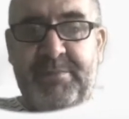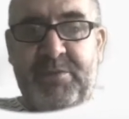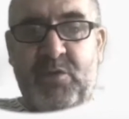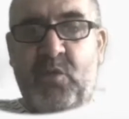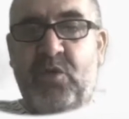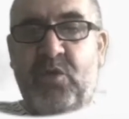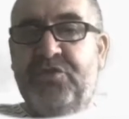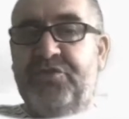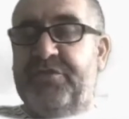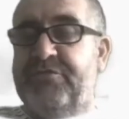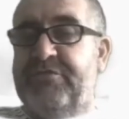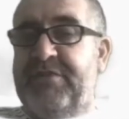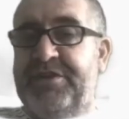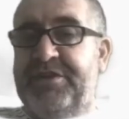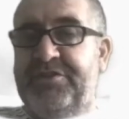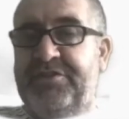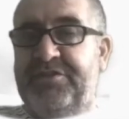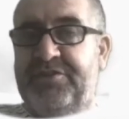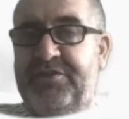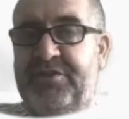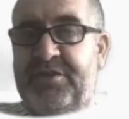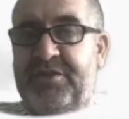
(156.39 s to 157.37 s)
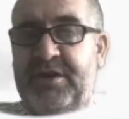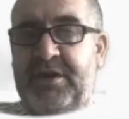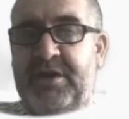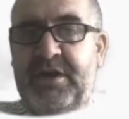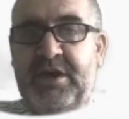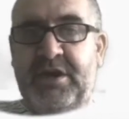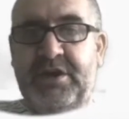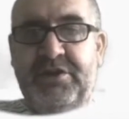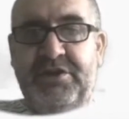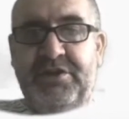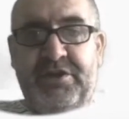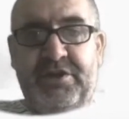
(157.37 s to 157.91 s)
but once you've registered
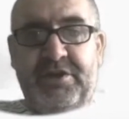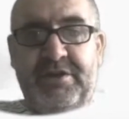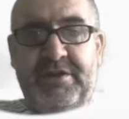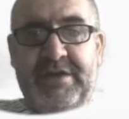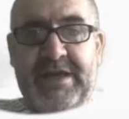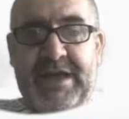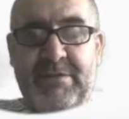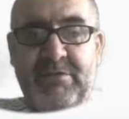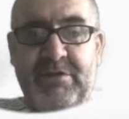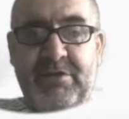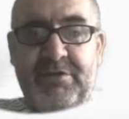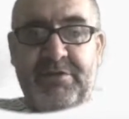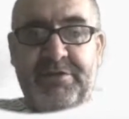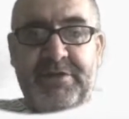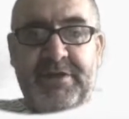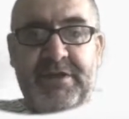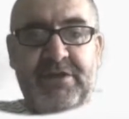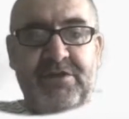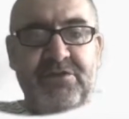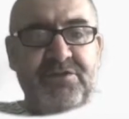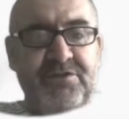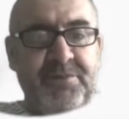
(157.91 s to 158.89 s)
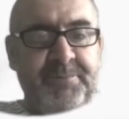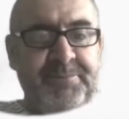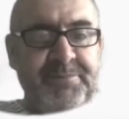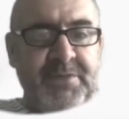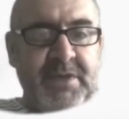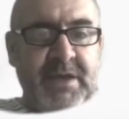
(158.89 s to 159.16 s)
you can download things.